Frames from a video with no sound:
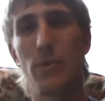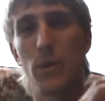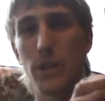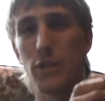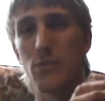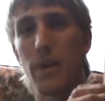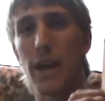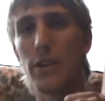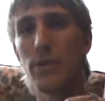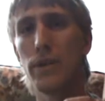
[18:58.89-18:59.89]
But with this
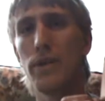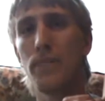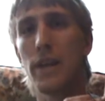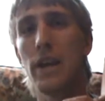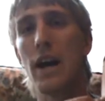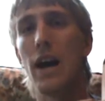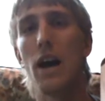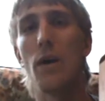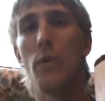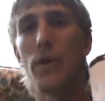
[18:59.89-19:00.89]
manual,
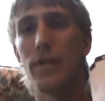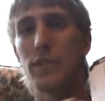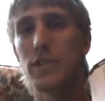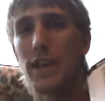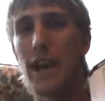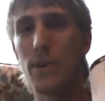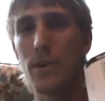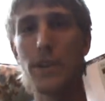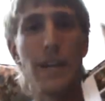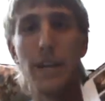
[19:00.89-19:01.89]
I won't have to
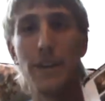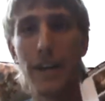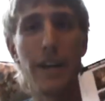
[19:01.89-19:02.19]
scour the internet